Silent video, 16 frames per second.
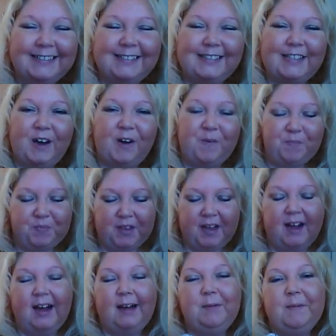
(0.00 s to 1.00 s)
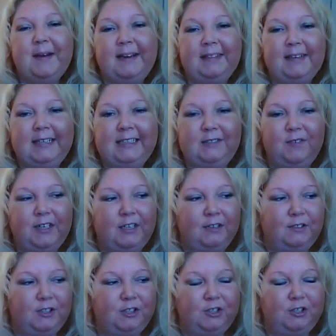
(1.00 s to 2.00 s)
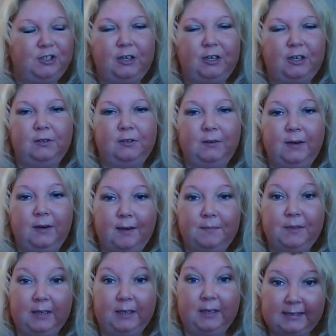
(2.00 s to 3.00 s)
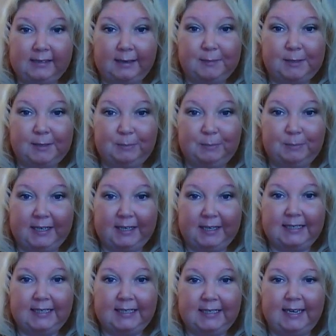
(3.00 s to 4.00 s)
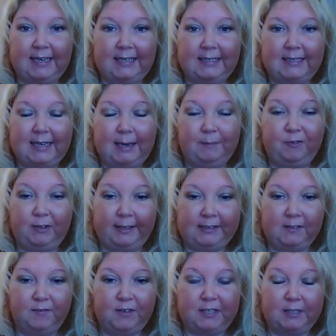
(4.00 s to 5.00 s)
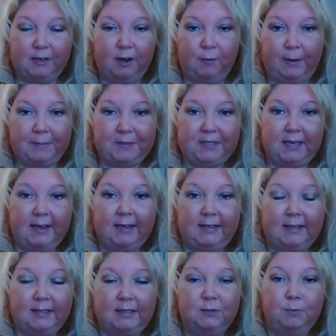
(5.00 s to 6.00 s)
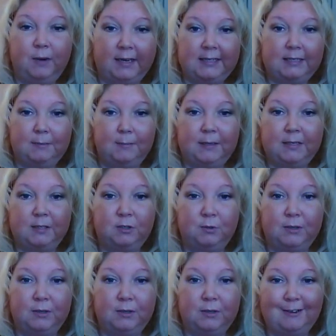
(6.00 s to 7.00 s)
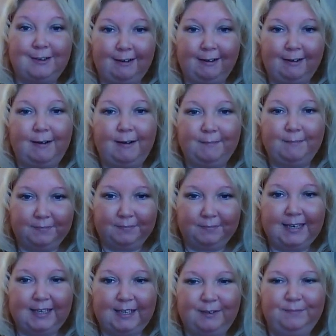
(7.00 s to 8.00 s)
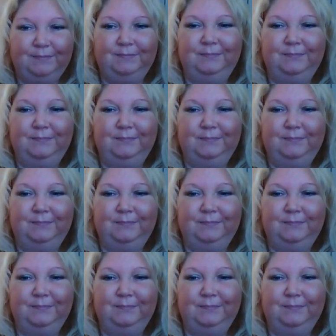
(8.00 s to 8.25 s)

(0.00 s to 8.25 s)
So I'll be back in the next video to show you the nighttime splint, and if you'd like to visit our website, it's restministries.com. Thank you.